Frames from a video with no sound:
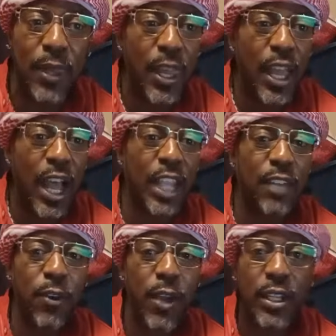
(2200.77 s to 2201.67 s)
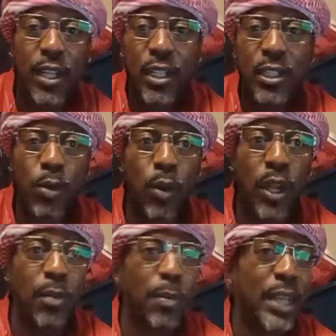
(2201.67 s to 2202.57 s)
I give credit to one
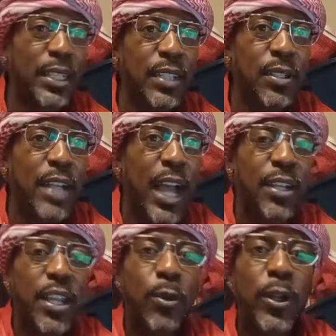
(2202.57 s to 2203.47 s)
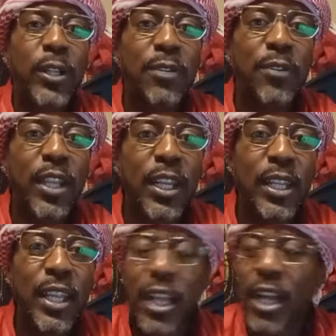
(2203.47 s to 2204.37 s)
of my teachers, Dr. Henry Clifford
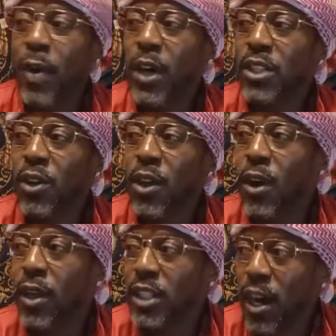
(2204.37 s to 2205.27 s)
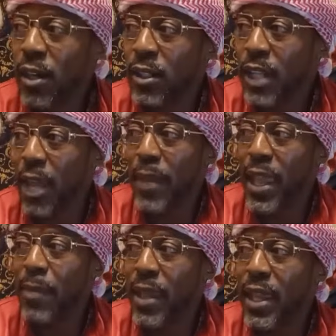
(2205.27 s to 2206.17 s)
Kinley, how I show you all the charts that
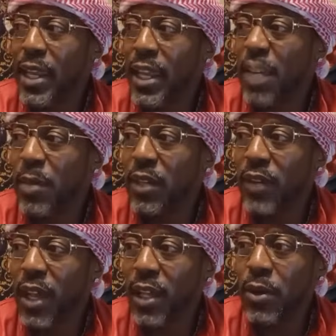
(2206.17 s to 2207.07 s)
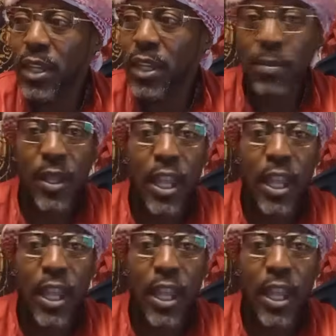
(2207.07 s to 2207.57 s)
man made in the image of Elohim.